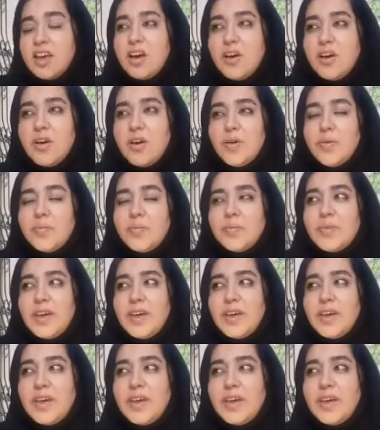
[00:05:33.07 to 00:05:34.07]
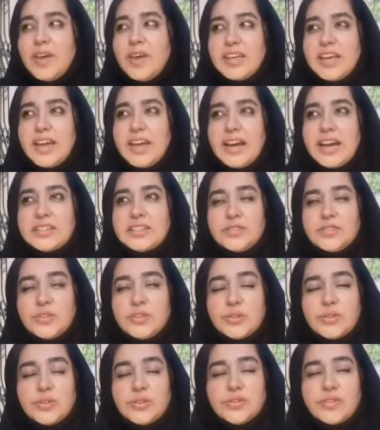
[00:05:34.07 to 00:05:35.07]
And they had a
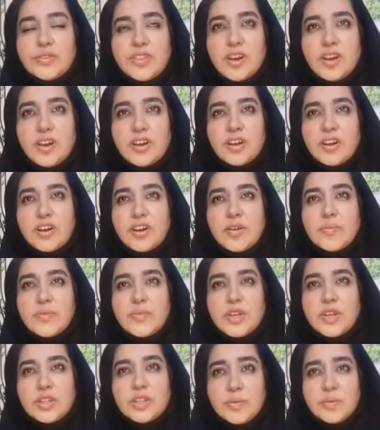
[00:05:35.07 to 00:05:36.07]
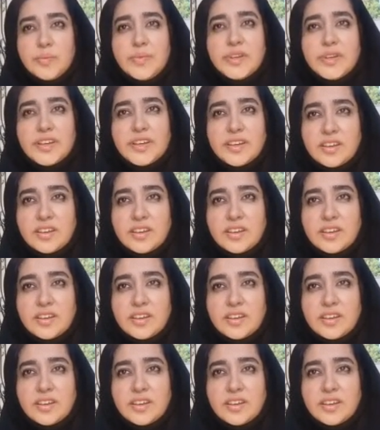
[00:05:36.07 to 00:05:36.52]
few of their Olympic